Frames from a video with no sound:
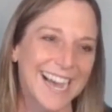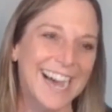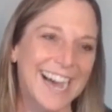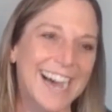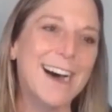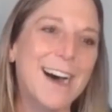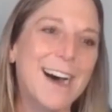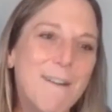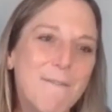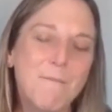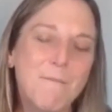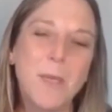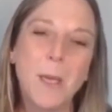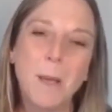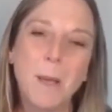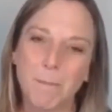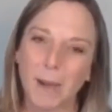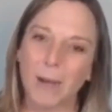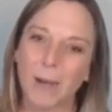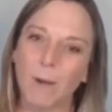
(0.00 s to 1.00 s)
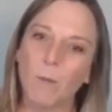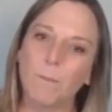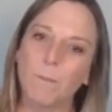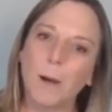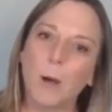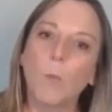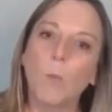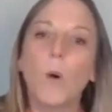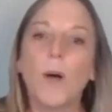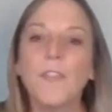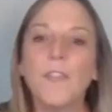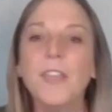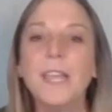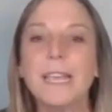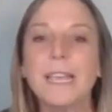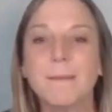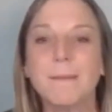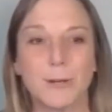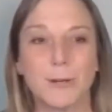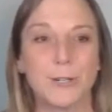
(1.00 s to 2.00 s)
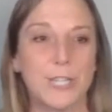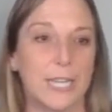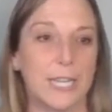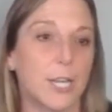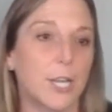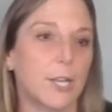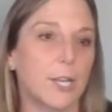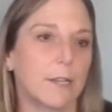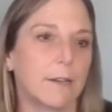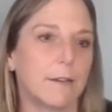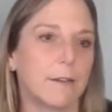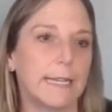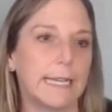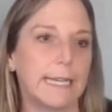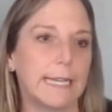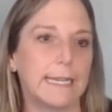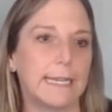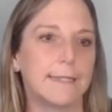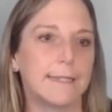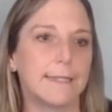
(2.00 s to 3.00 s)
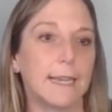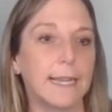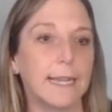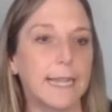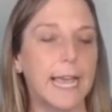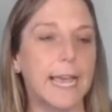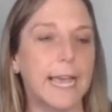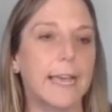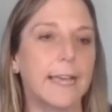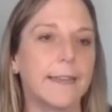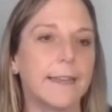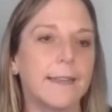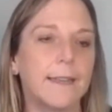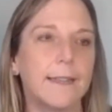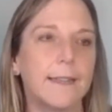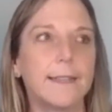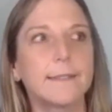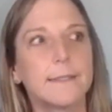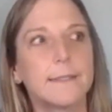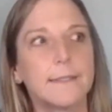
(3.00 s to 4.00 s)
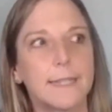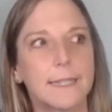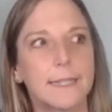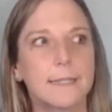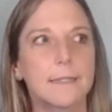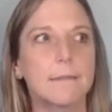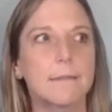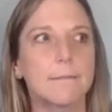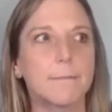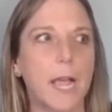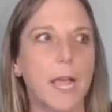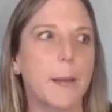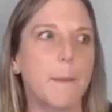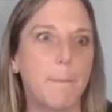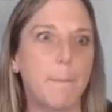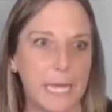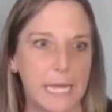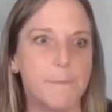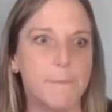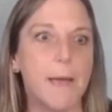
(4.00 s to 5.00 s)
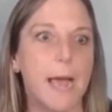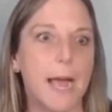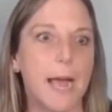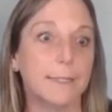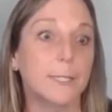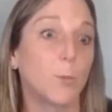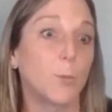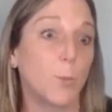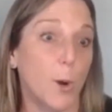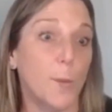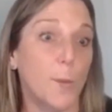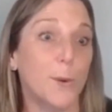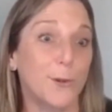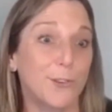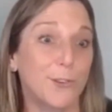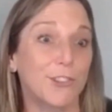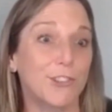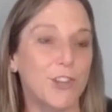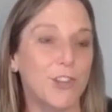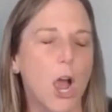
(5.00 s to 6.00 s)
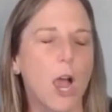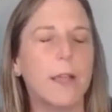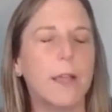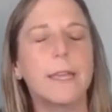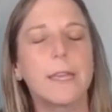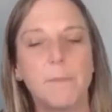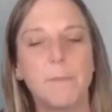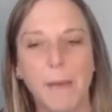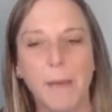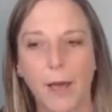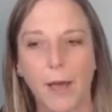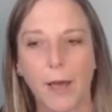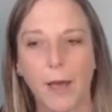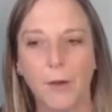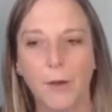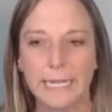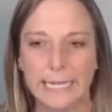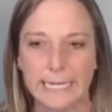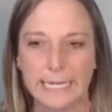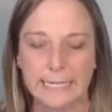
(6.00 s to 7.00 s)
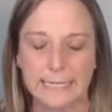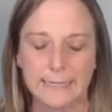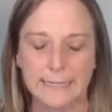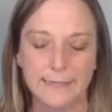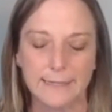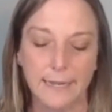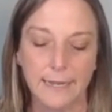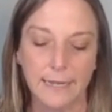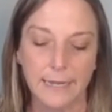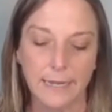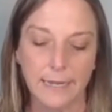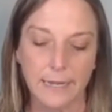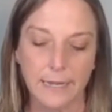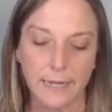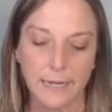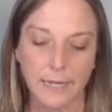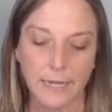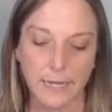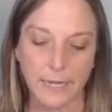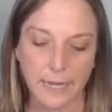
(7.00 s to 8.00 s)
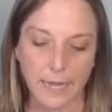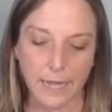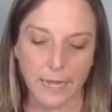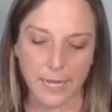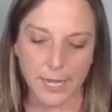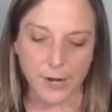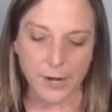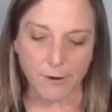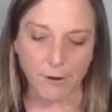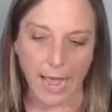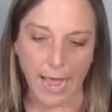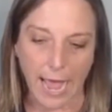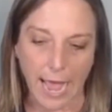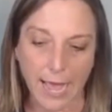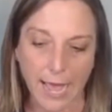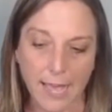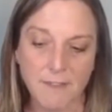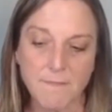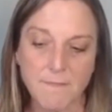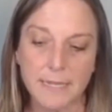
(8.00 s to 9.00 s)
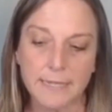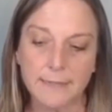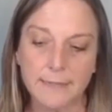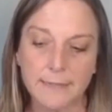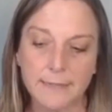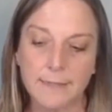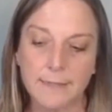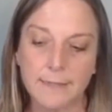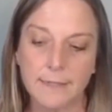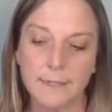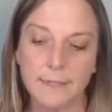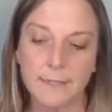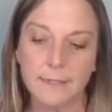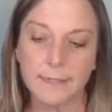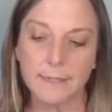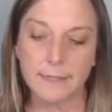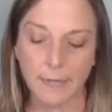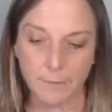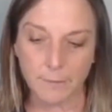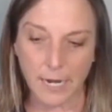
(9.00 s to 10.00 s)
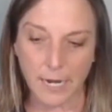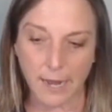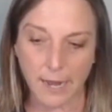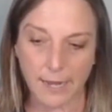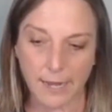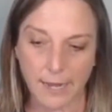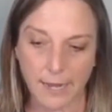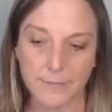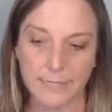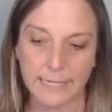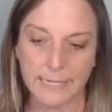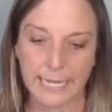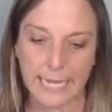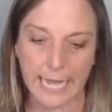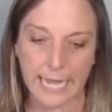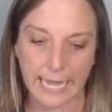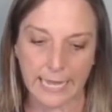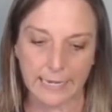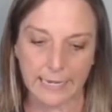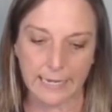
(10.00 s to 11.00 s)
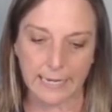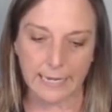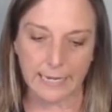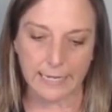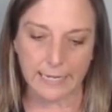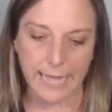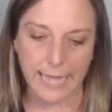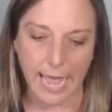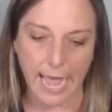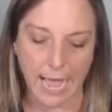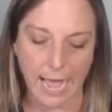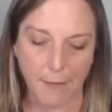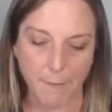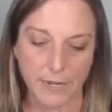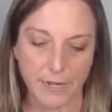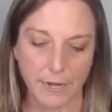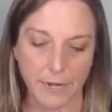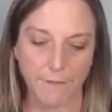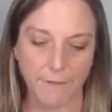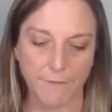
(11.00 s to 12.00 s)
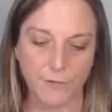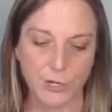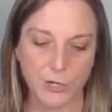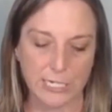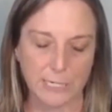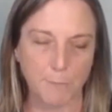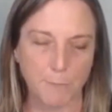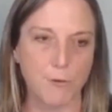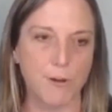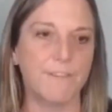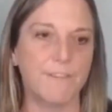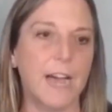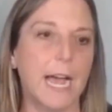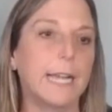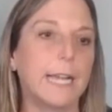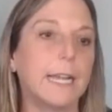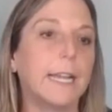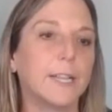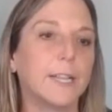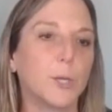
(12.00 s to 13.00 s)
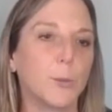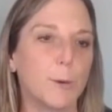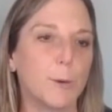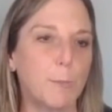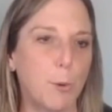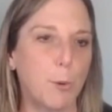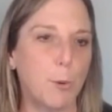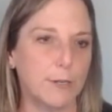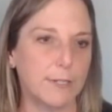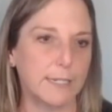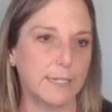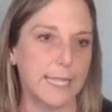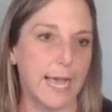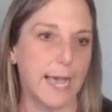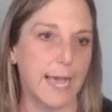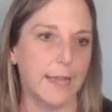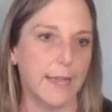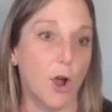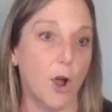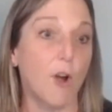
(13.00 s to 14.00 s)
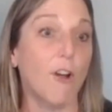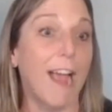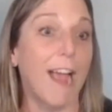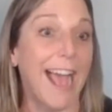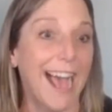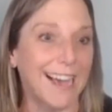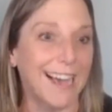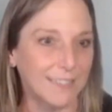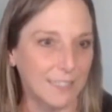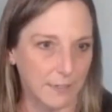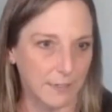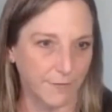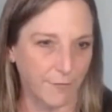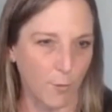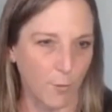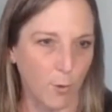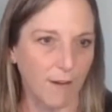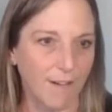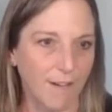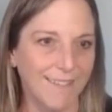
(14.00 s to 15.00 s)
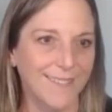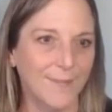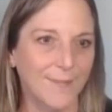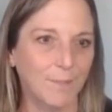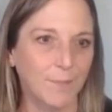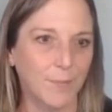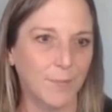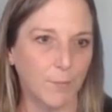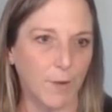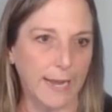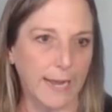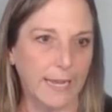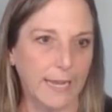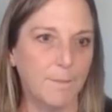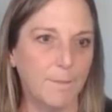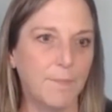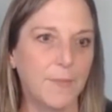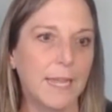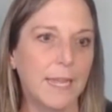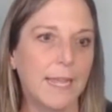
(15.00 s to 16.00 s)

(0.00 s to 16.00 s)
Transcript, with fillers: Um, but but one thing in particular is again, this this kind of piggybacks on what we we're just talking about is, you know, admins sometimes get in the habit of just providing the reports that are asked for, right?